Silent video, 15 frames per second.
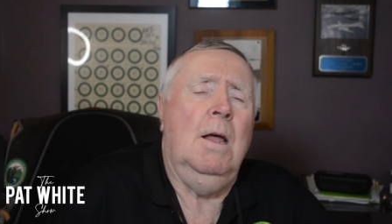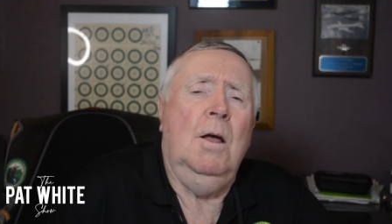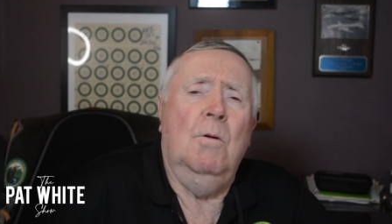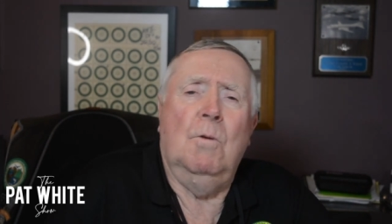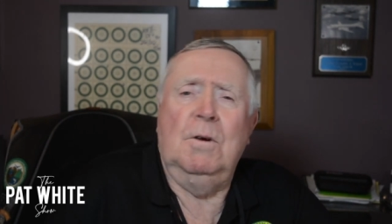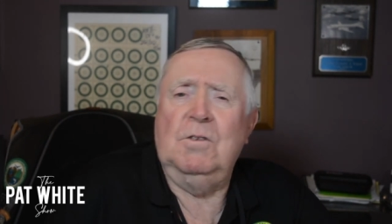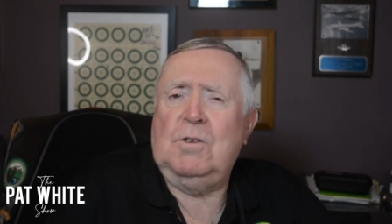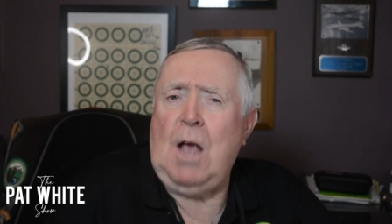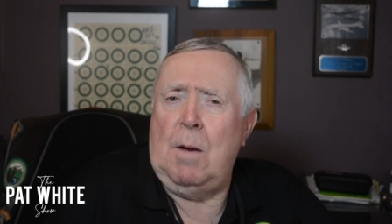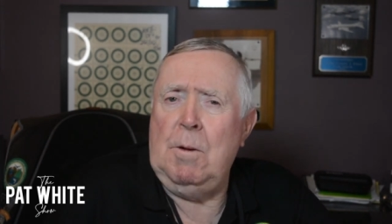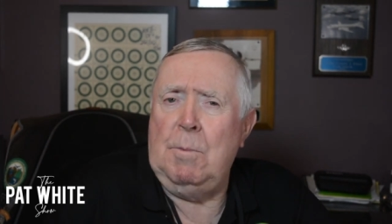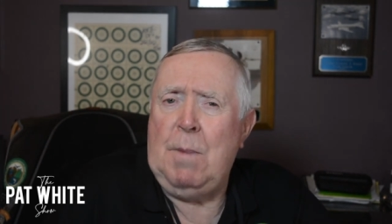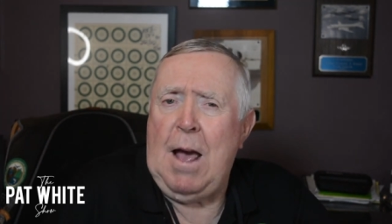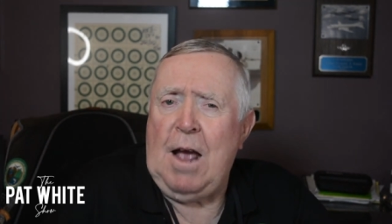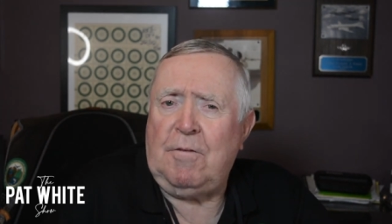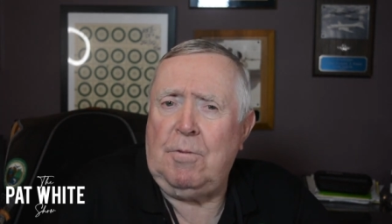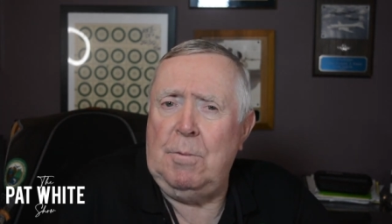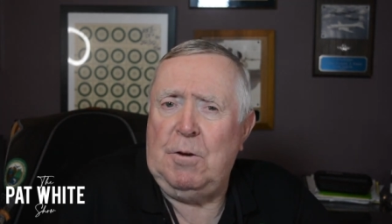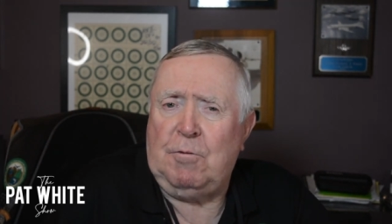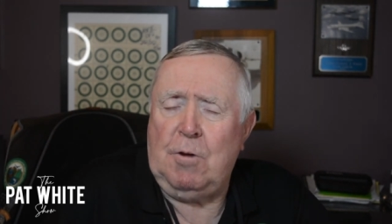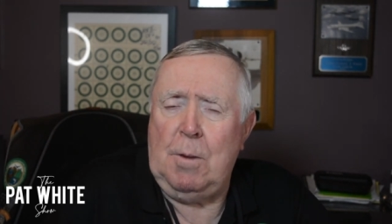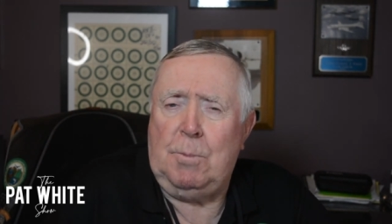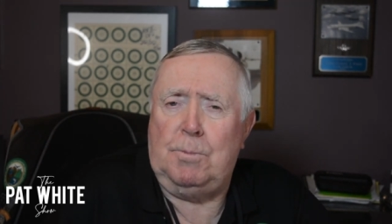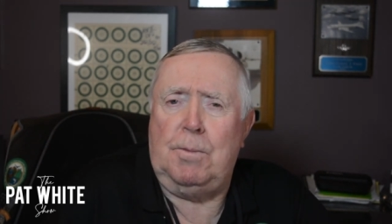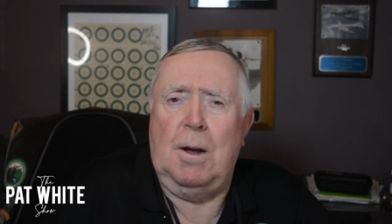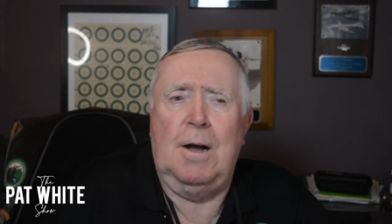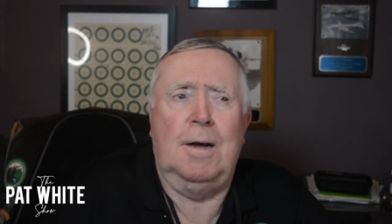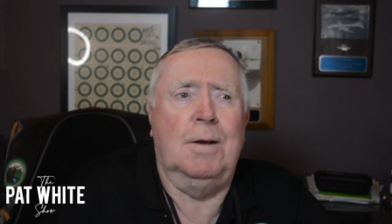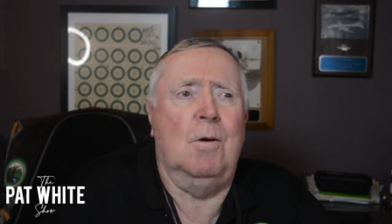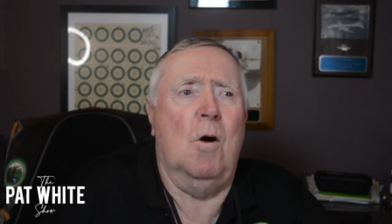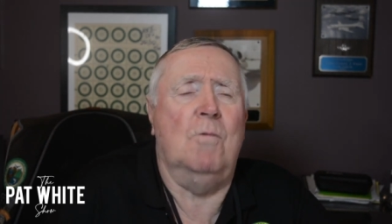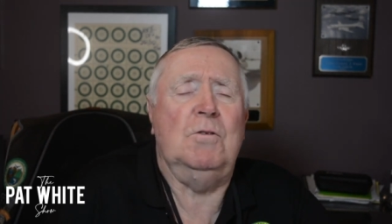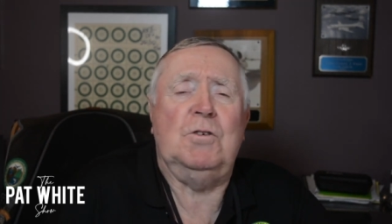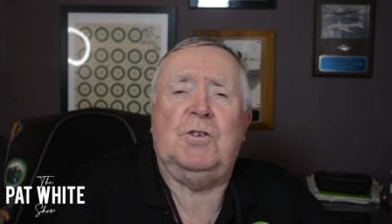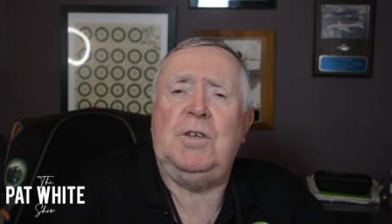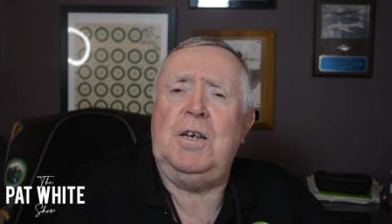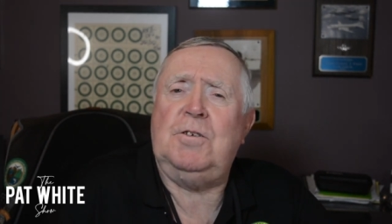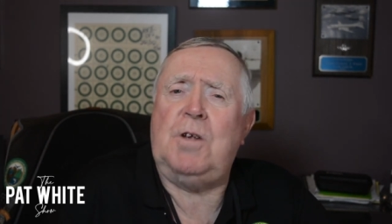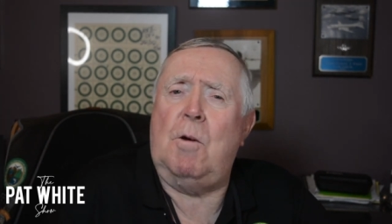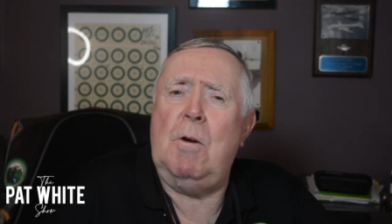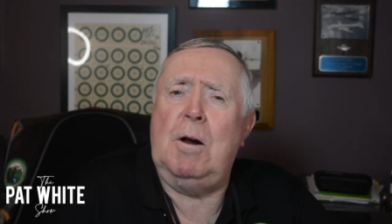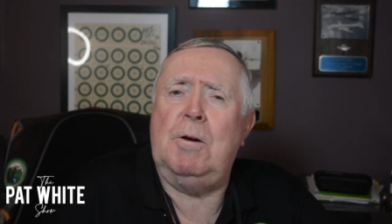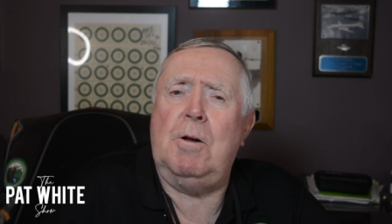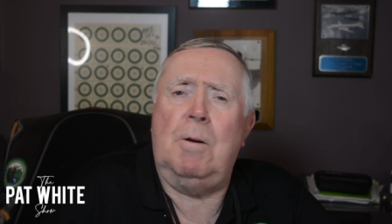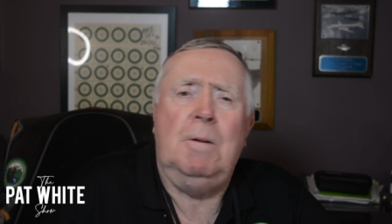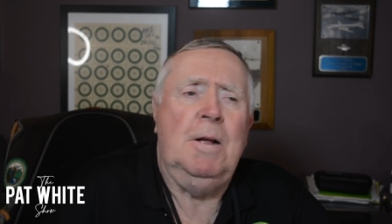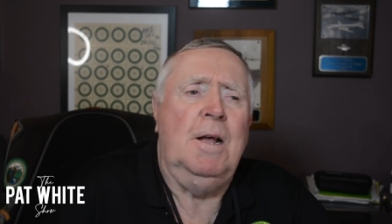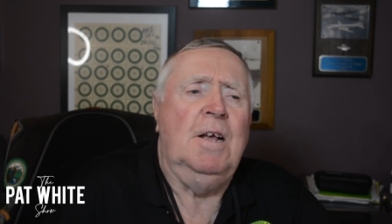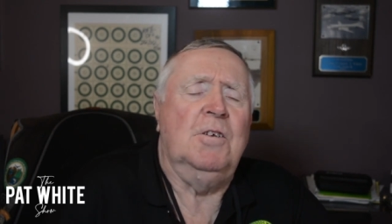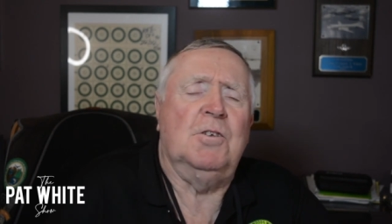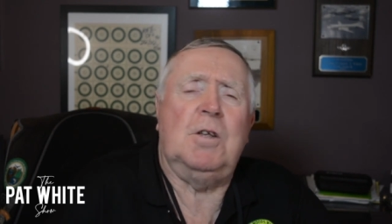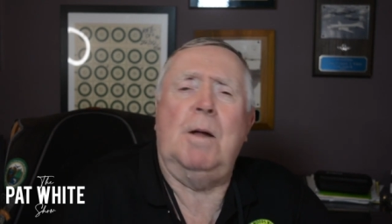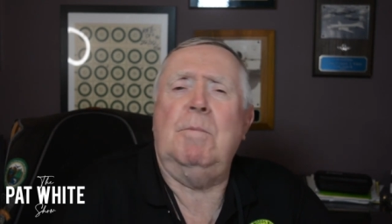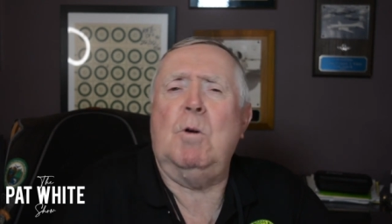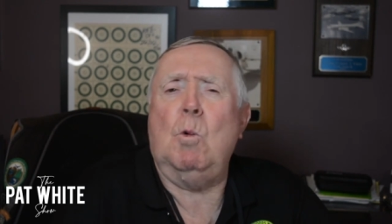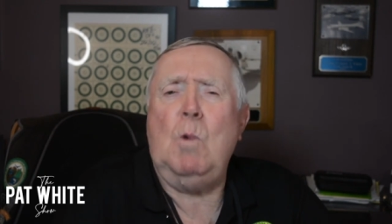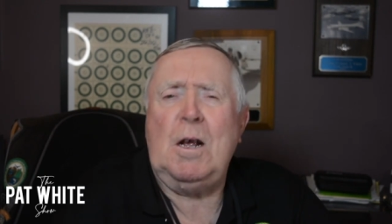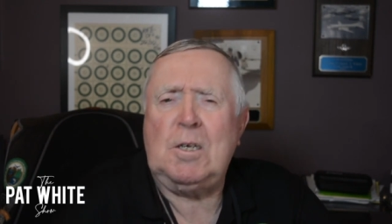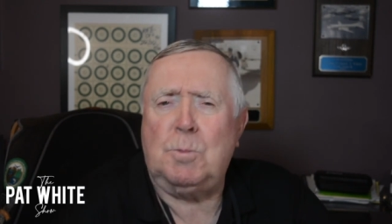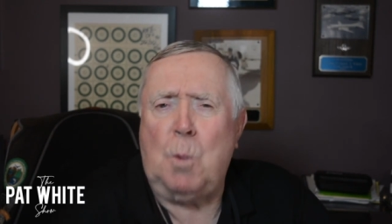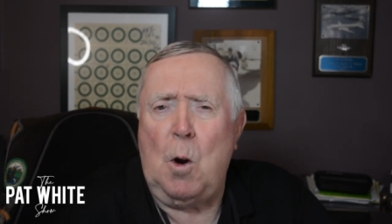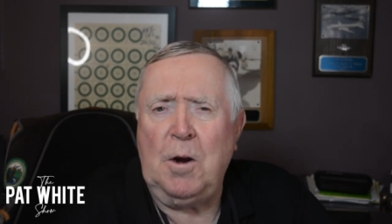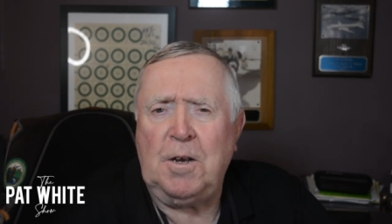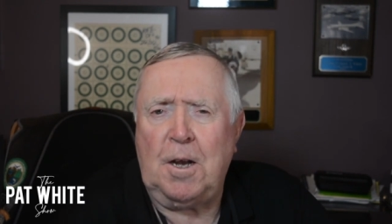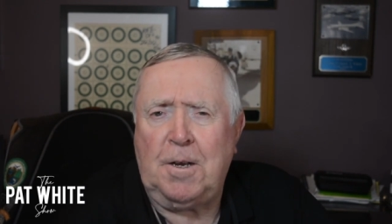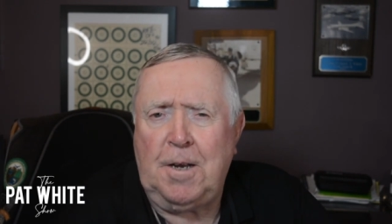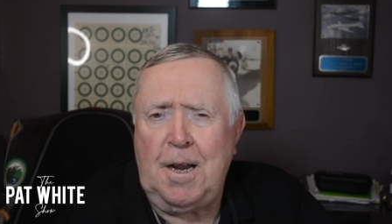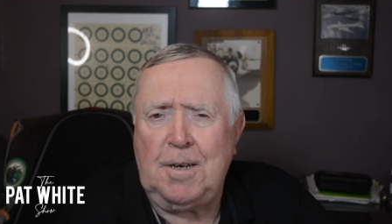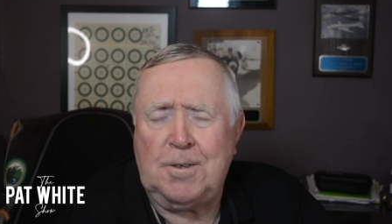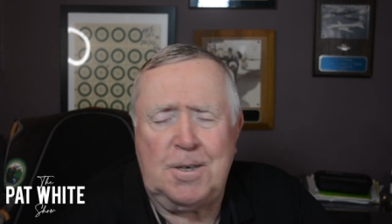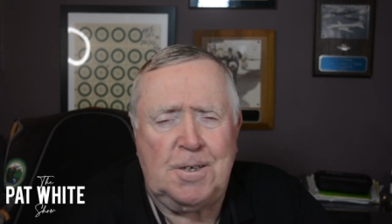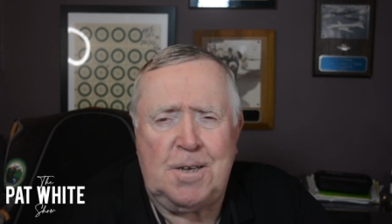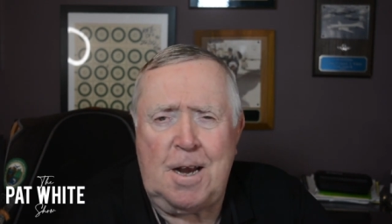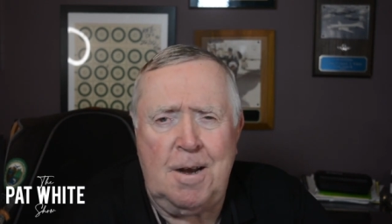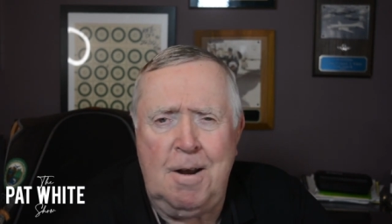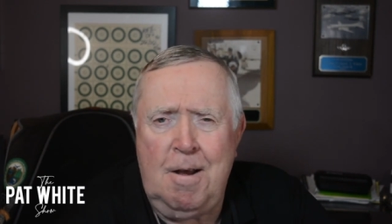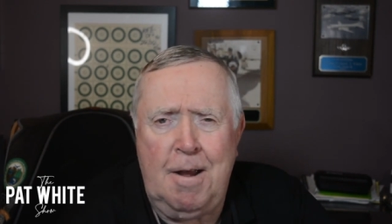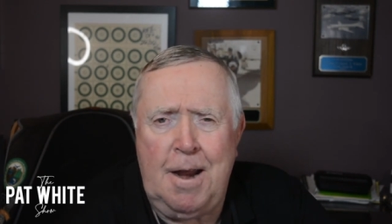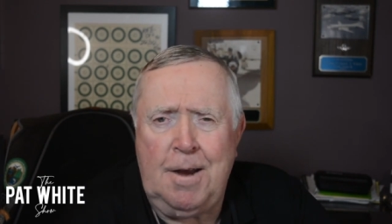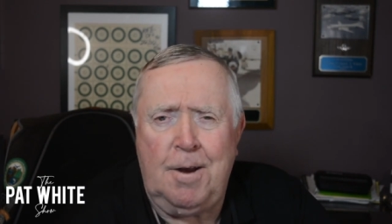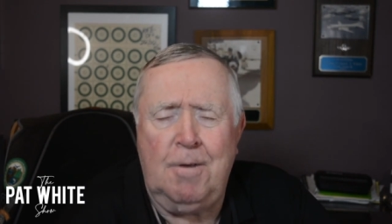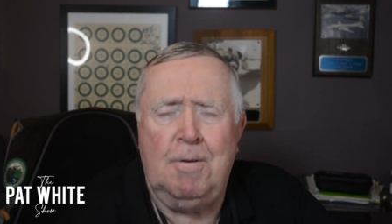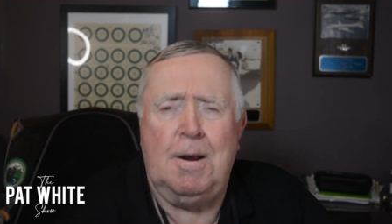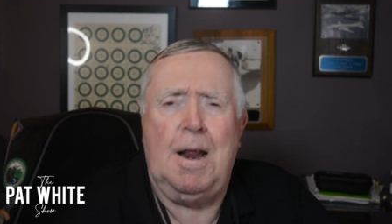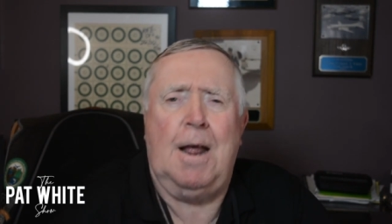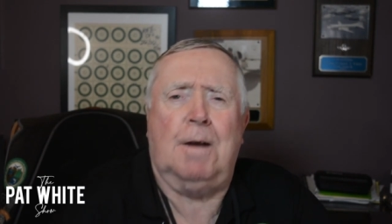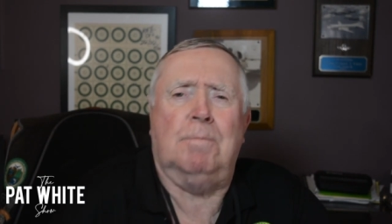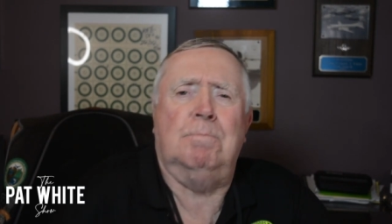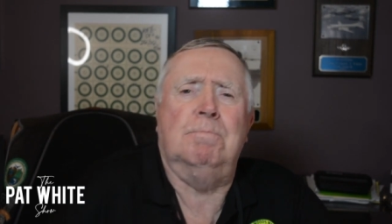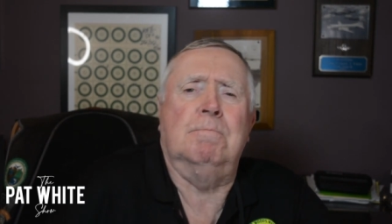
When he's coming back from a trip overseas, they wanted to send him to West Point to teach. He said, no, I ain't doing that.